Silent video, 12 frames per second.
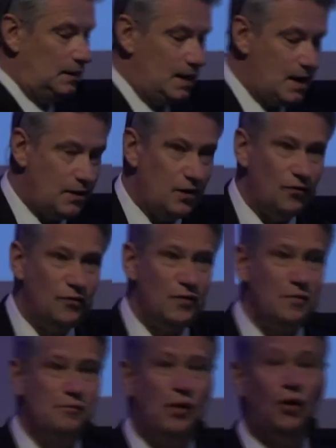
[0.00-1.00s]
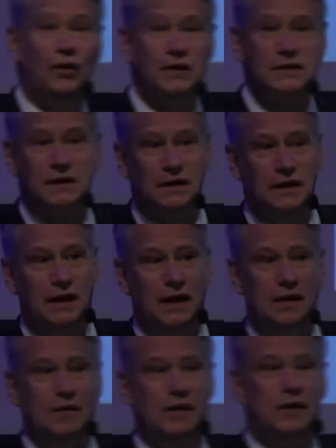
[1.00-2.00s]
area of policy
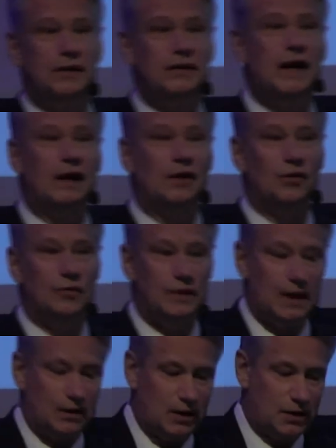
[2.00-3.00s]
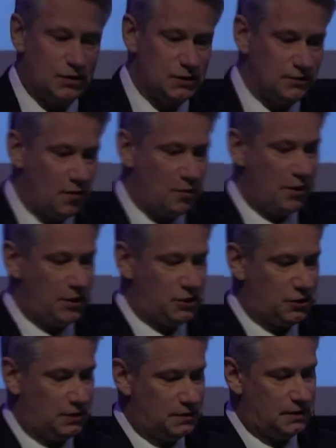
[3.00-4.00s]
dialogue with our countries of
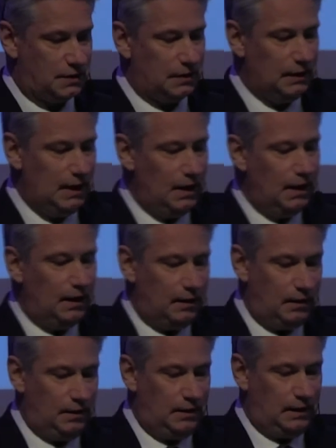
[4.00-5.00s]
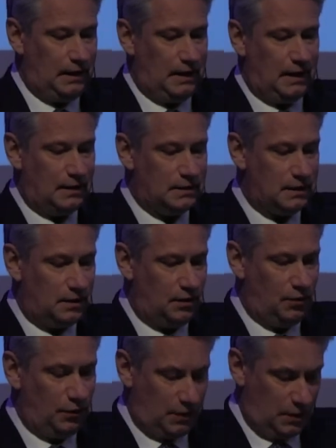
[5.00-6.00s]
operations. And
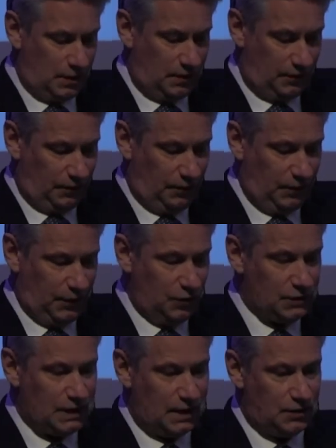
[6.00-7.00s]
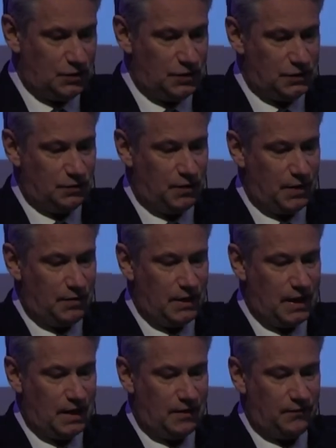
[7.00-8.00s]
with those countries where we
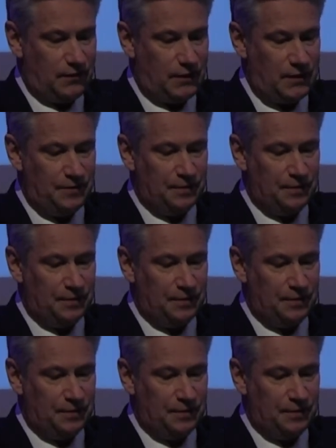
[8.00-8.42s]
have